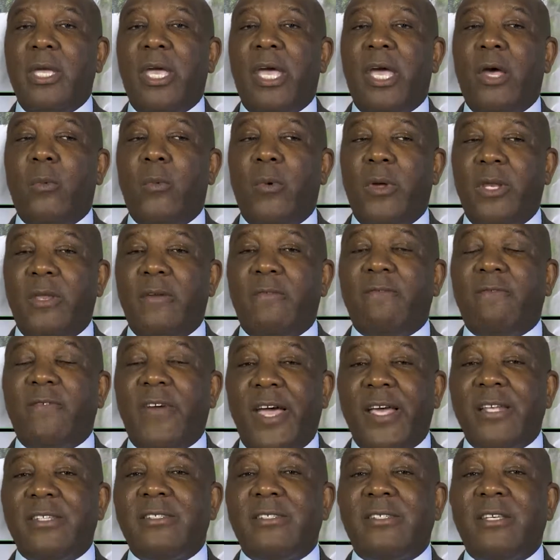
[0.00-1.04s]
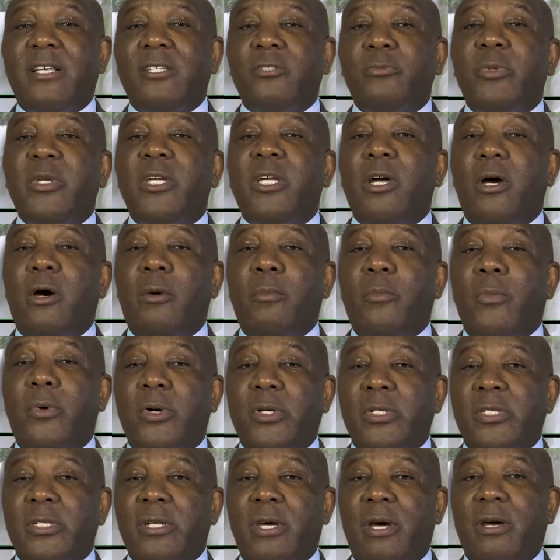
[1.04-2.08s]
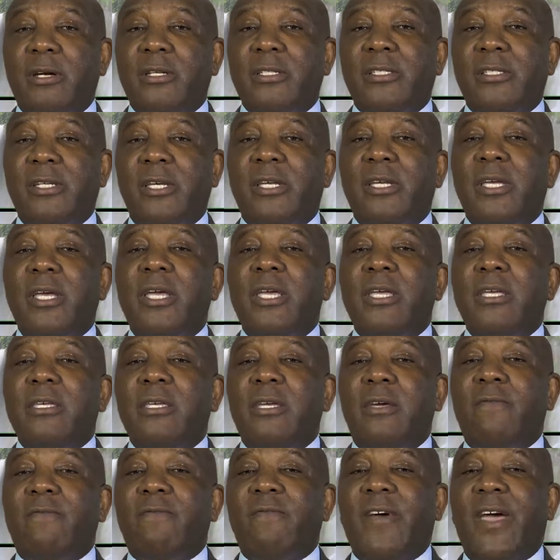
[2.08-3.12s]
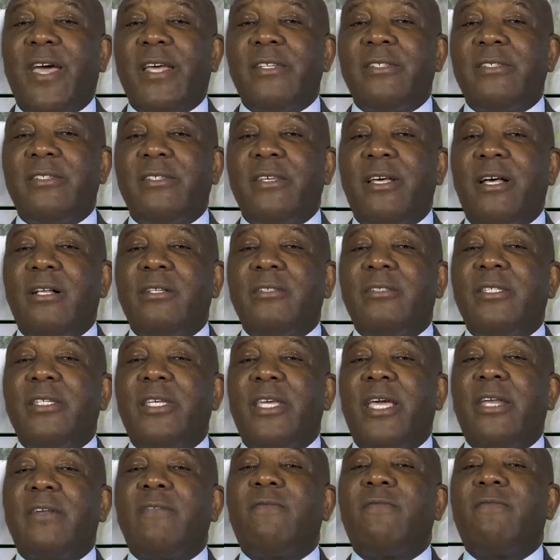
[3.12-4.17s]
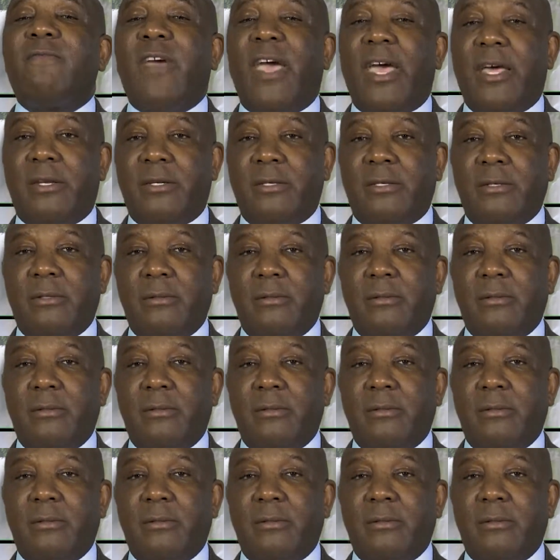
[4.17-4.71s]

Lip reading: And when your fat cells become more toxic, your fat cells get fat.